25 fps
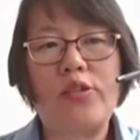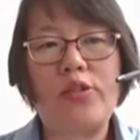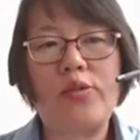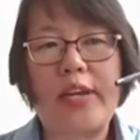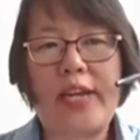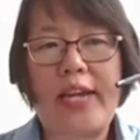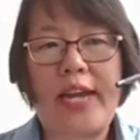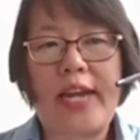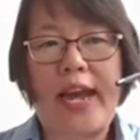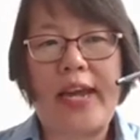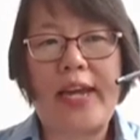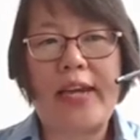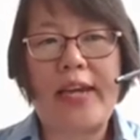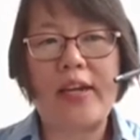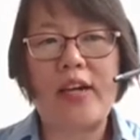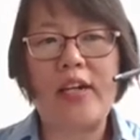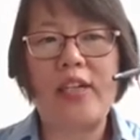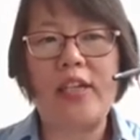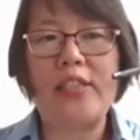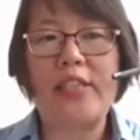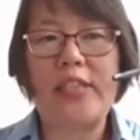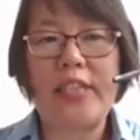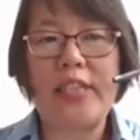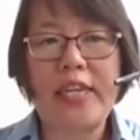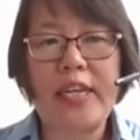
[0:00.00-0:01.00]
to gain
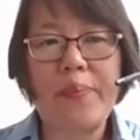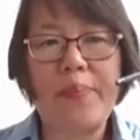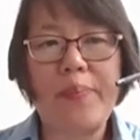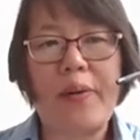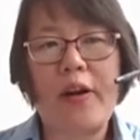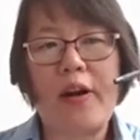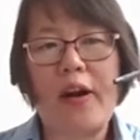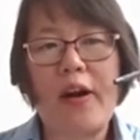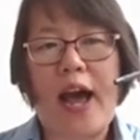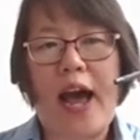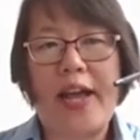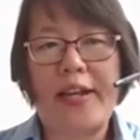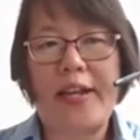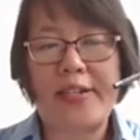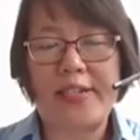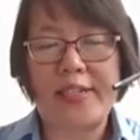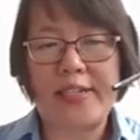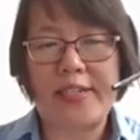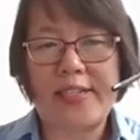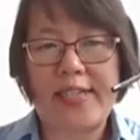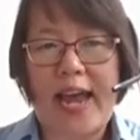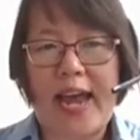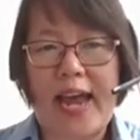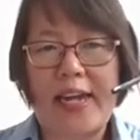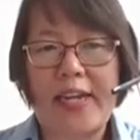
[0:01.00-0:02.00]
a deeper
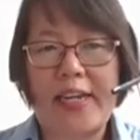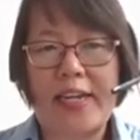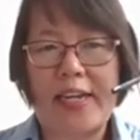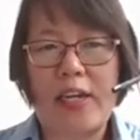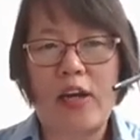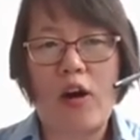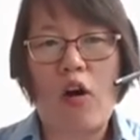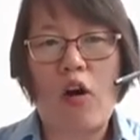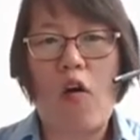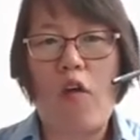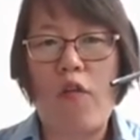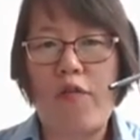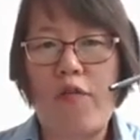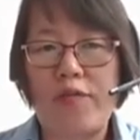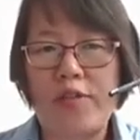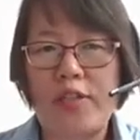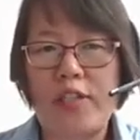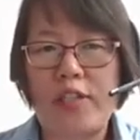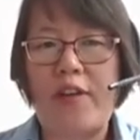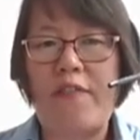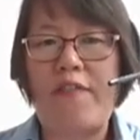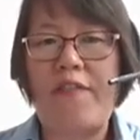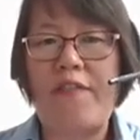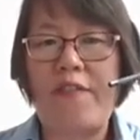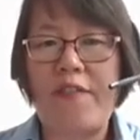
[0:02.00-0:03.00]
understanding of
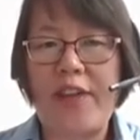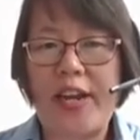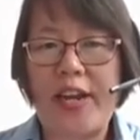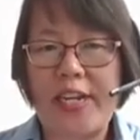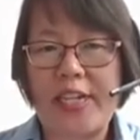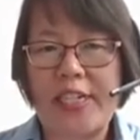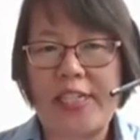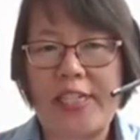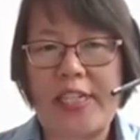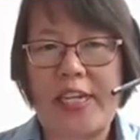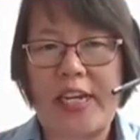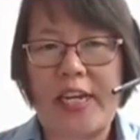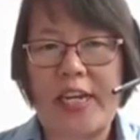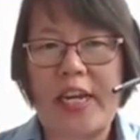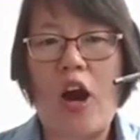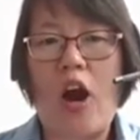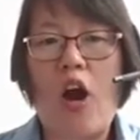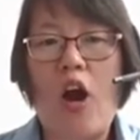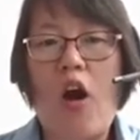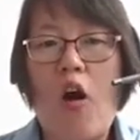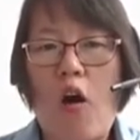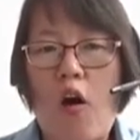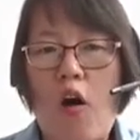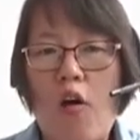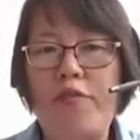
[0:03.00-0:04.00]
the affinity
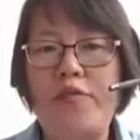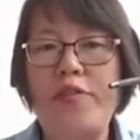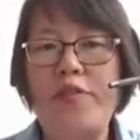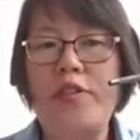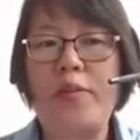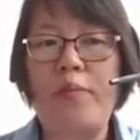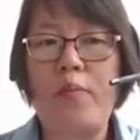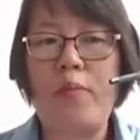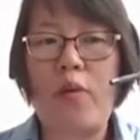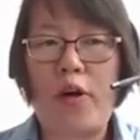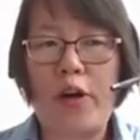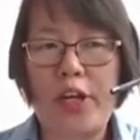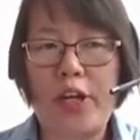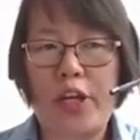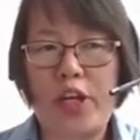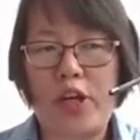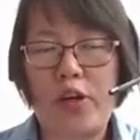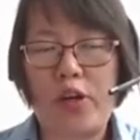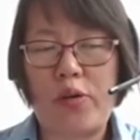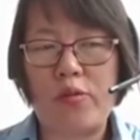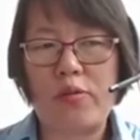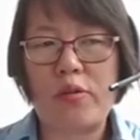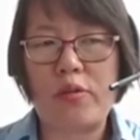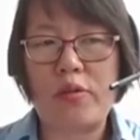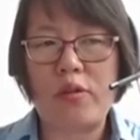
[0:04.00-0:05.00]
of the
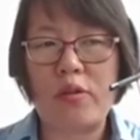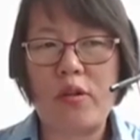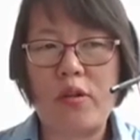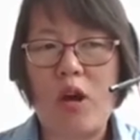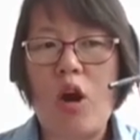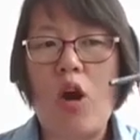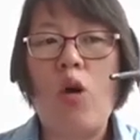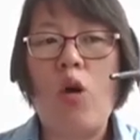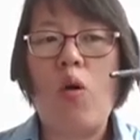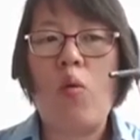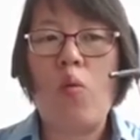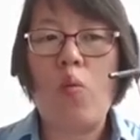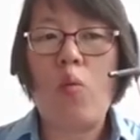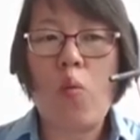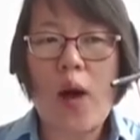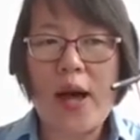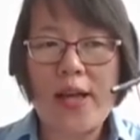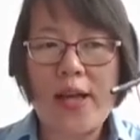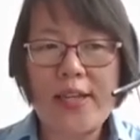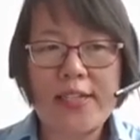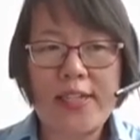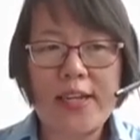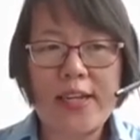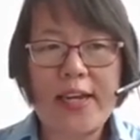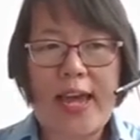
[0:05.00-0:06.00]
molecules.
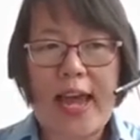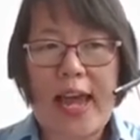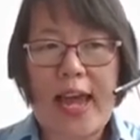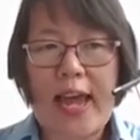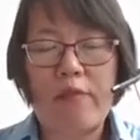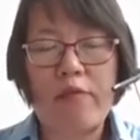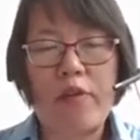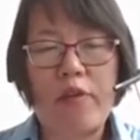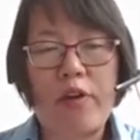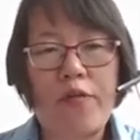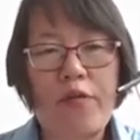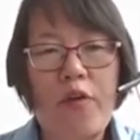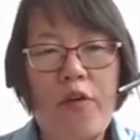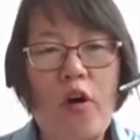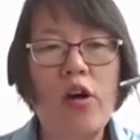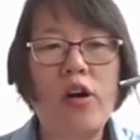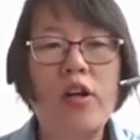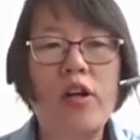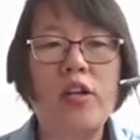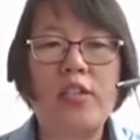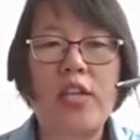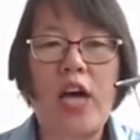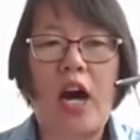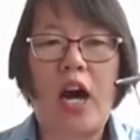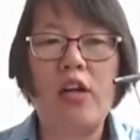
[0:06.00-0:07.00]
Once again, we
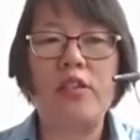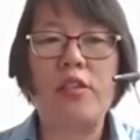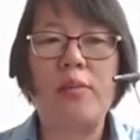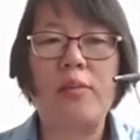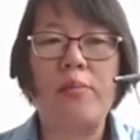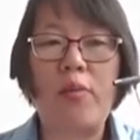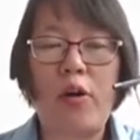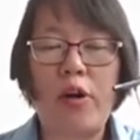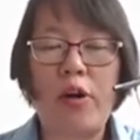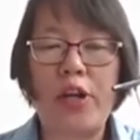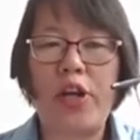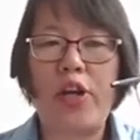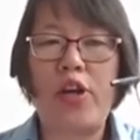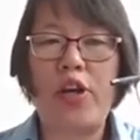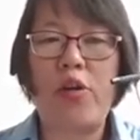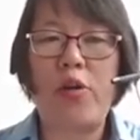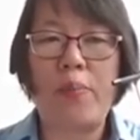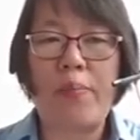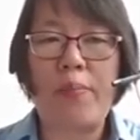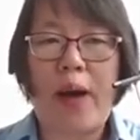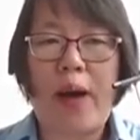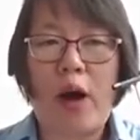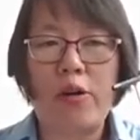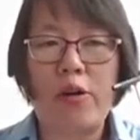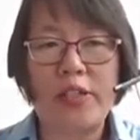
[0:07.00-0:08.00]
focus on the molecule
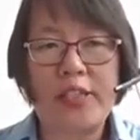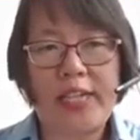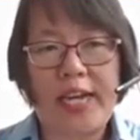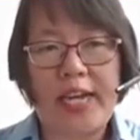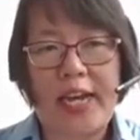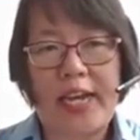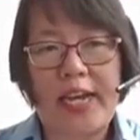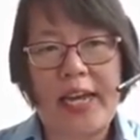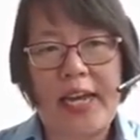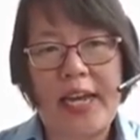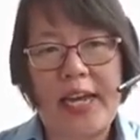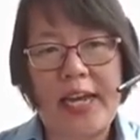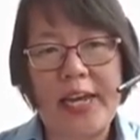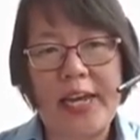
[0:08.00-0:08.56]
bYlok 10